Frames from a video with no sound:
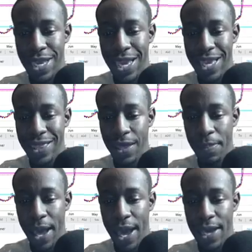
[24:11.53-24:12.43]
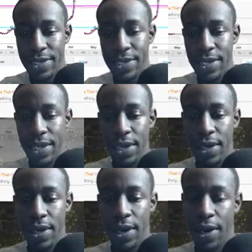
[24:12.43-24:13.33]
in the past,
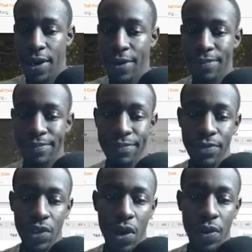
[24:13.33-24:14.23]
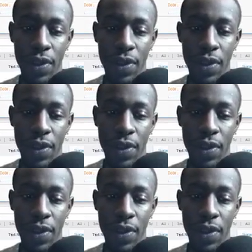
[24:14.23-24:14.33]
you know,